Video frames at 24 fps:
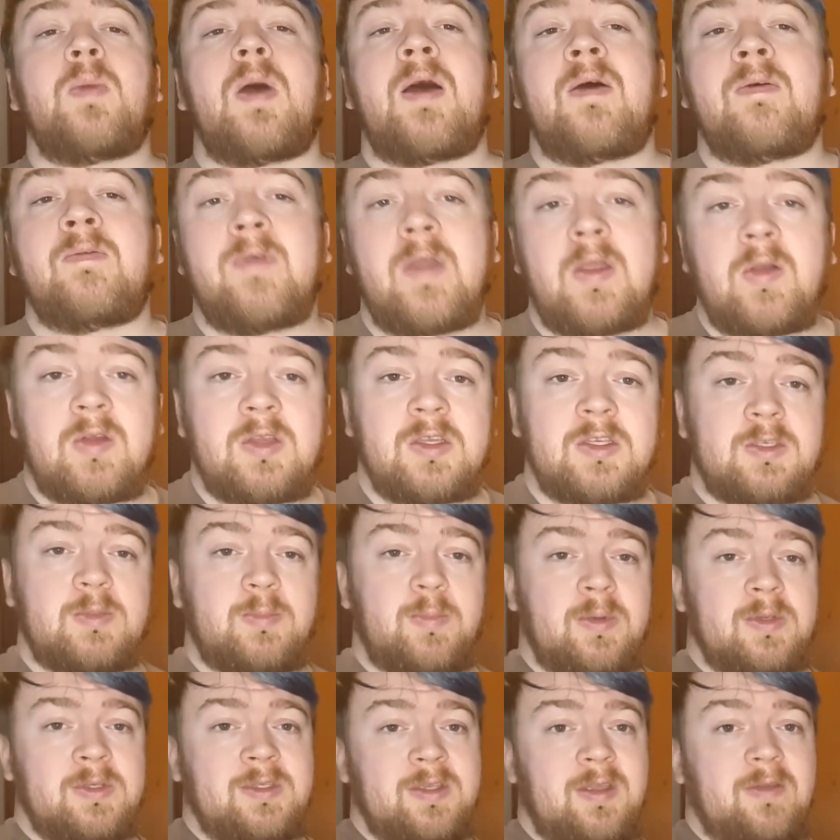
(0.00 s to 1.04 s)
are very
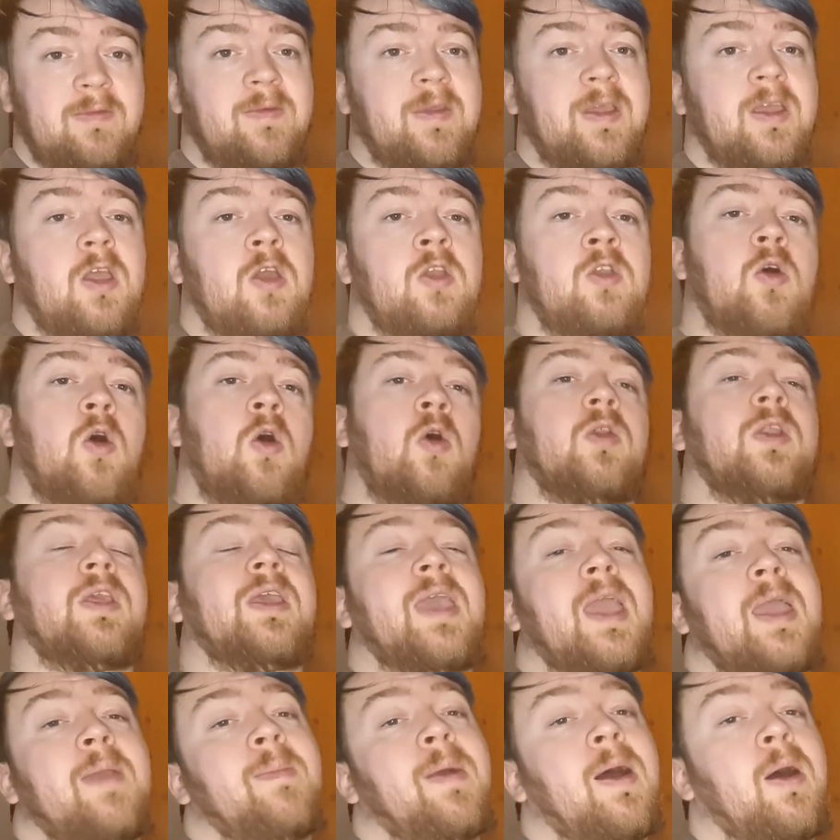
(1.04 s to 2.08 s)
specific and only
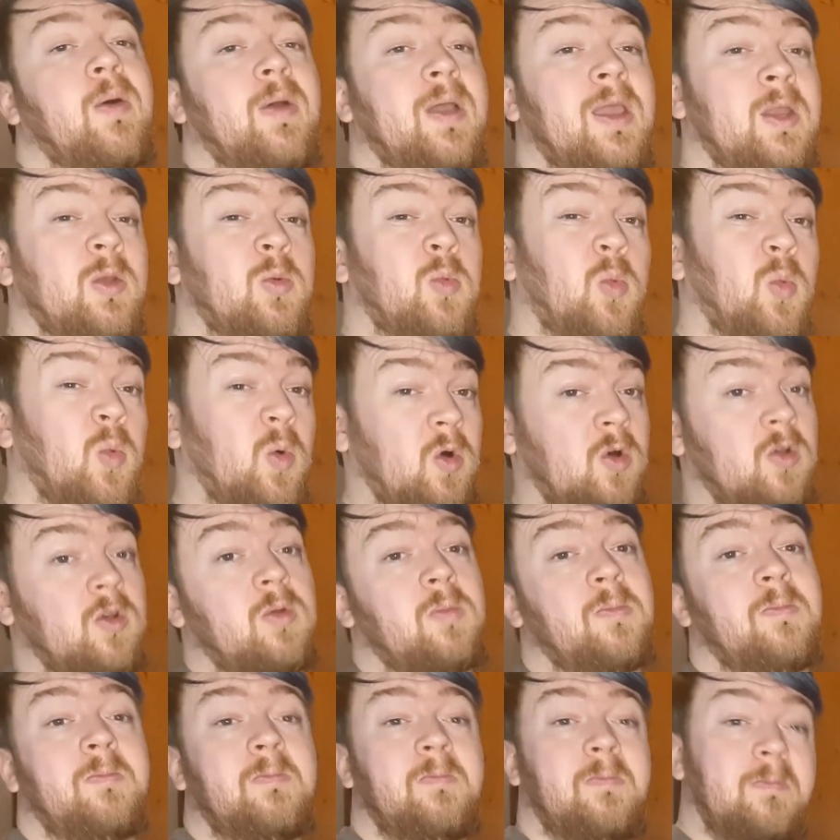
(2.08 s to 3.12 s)
came out in
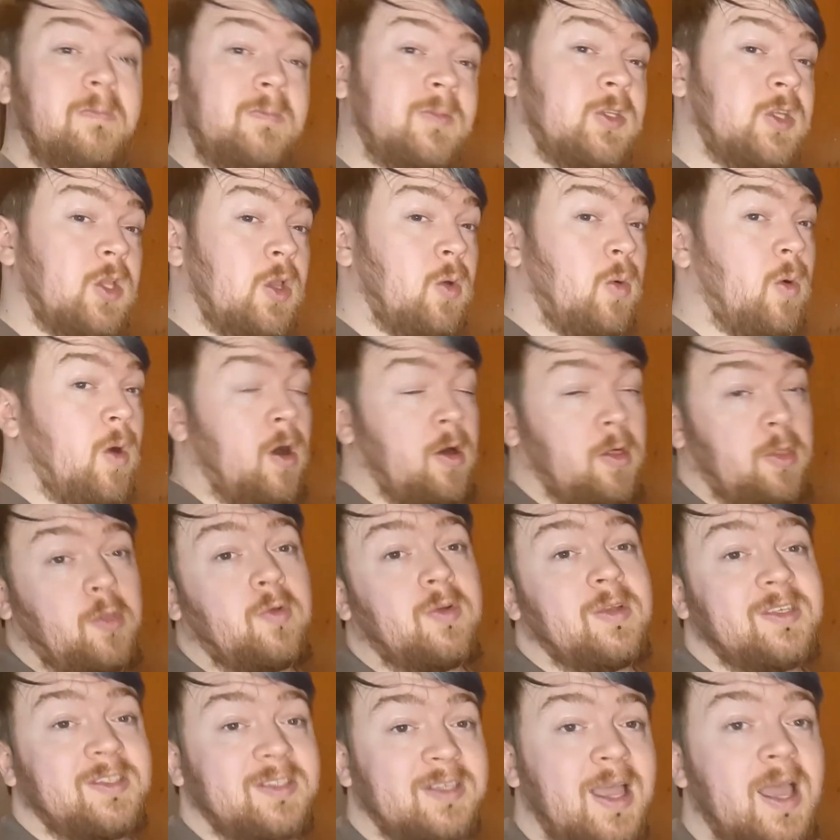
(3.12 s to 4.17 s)
1, 2 or
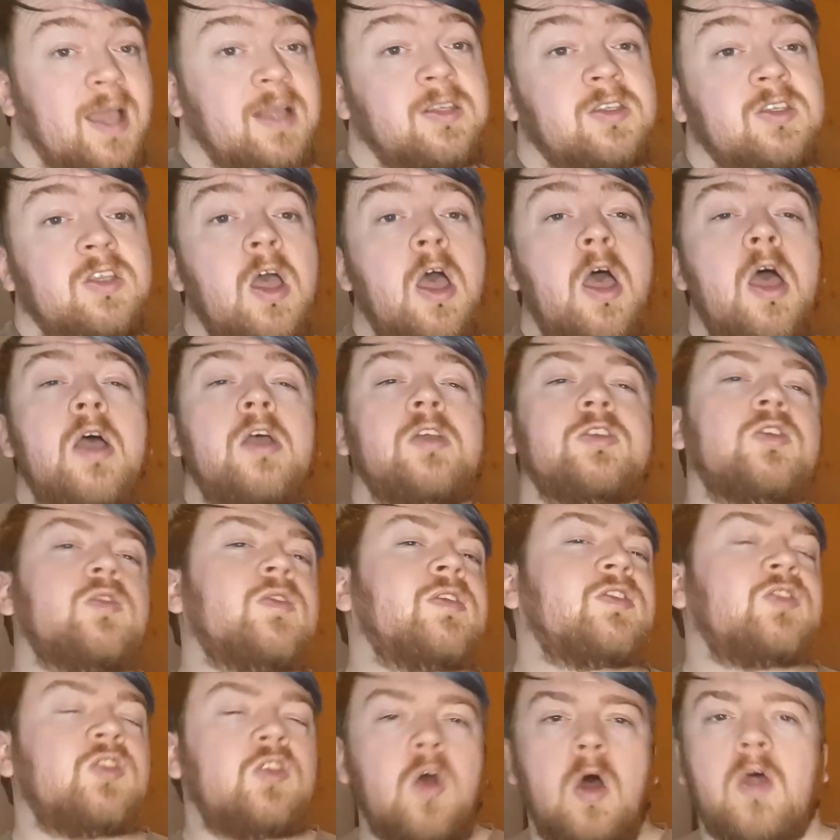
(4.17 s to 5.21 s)
3 sets, so
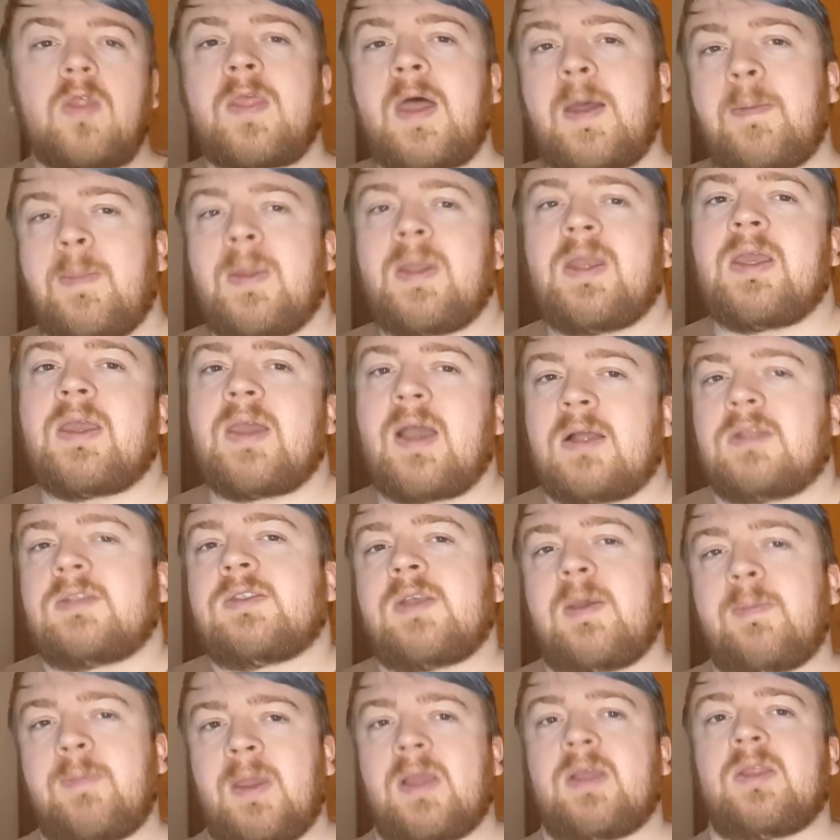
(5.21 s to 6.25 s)
there's not that many cards
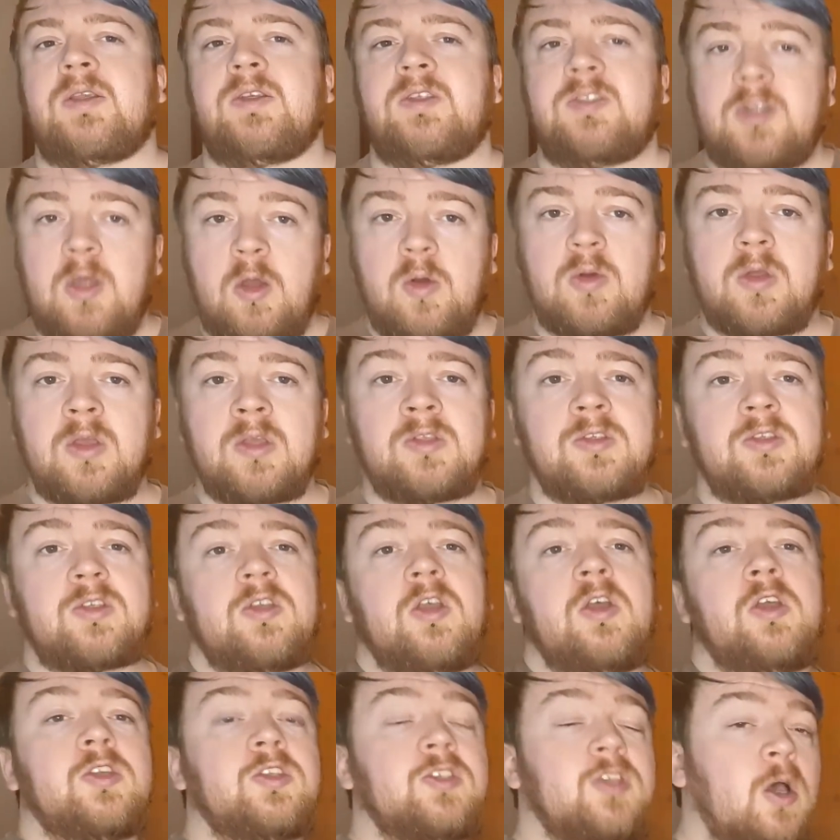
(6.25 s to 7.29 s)
that make these tokens.
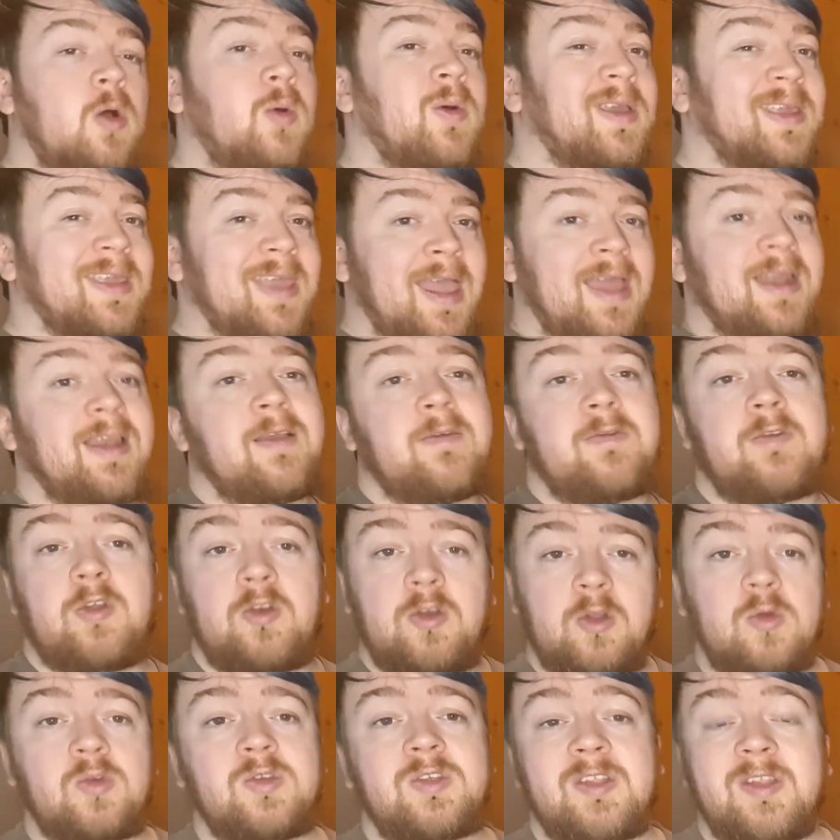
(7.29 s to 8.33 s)
So again, if you're
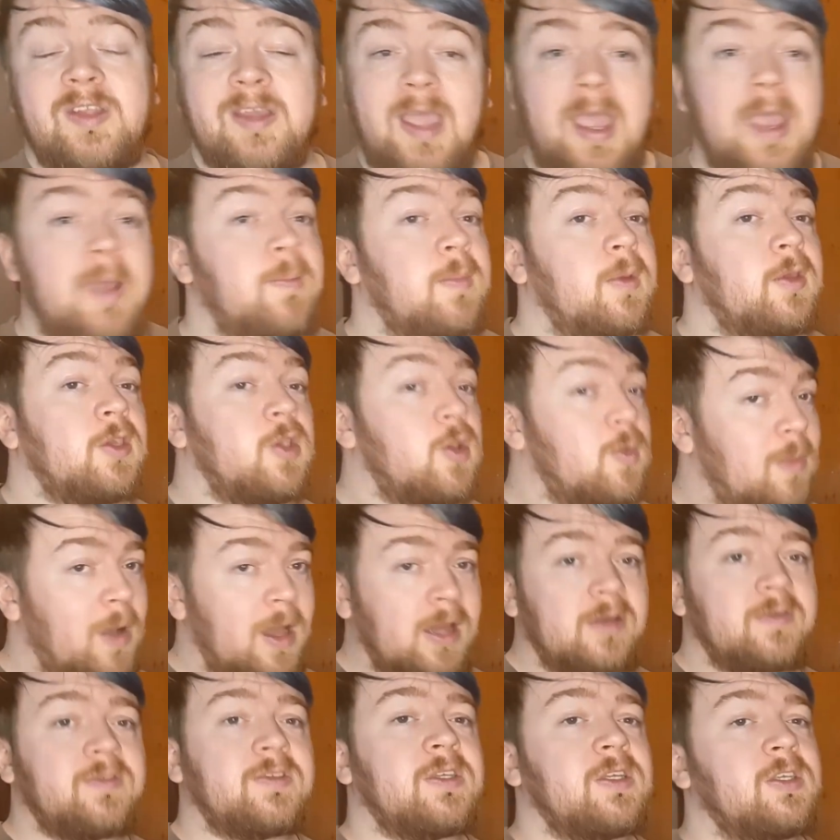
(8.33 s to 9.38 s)
new to the game, you
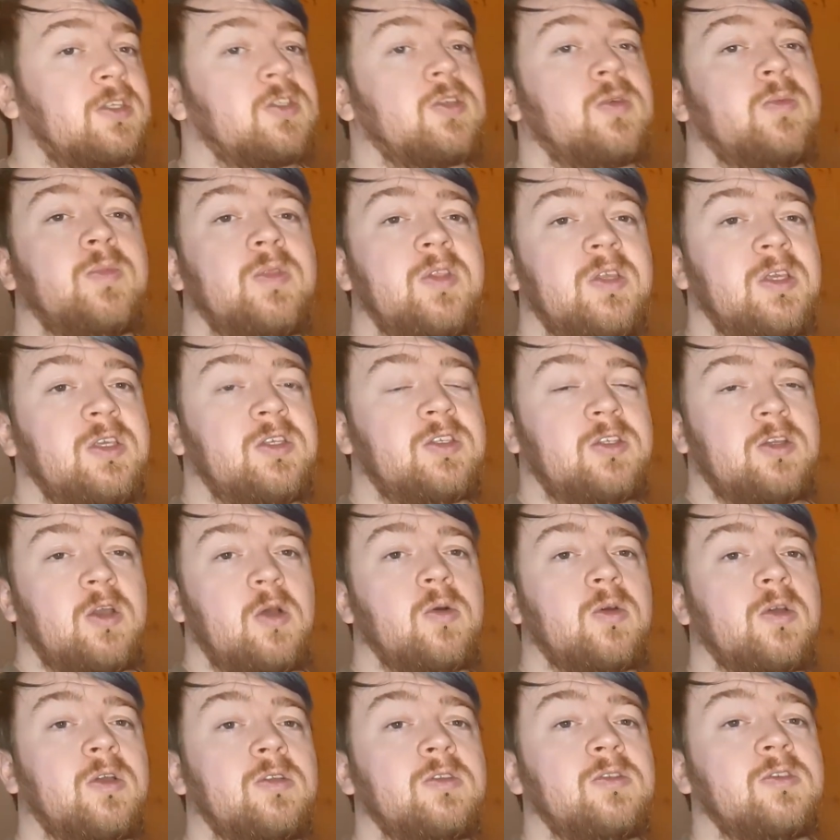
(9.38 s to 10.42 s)
might have seen some of these
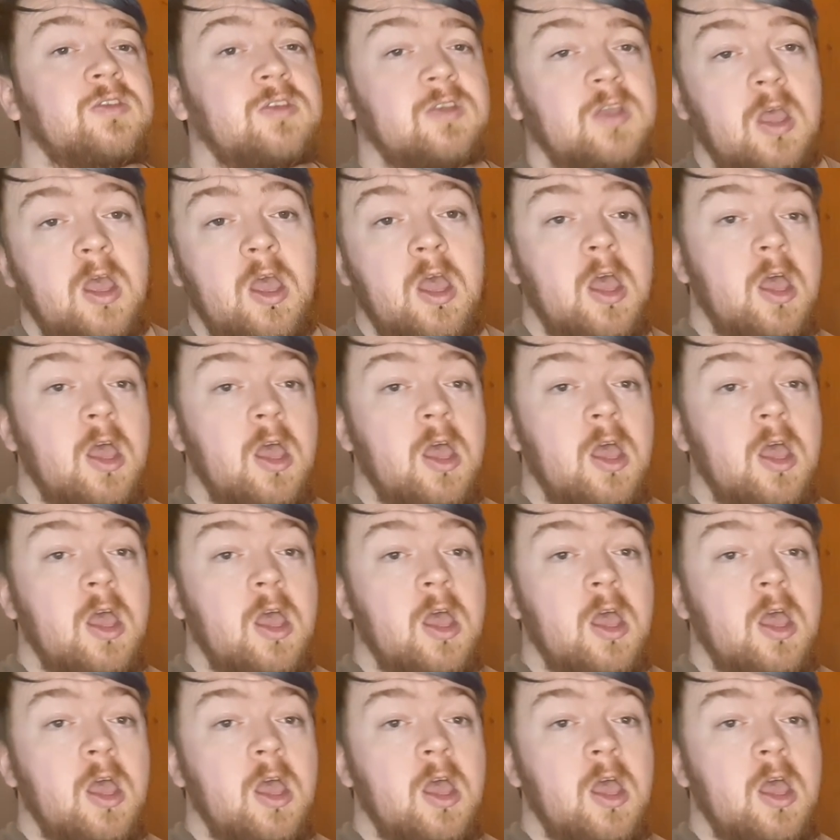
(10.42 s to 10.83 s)
tokens.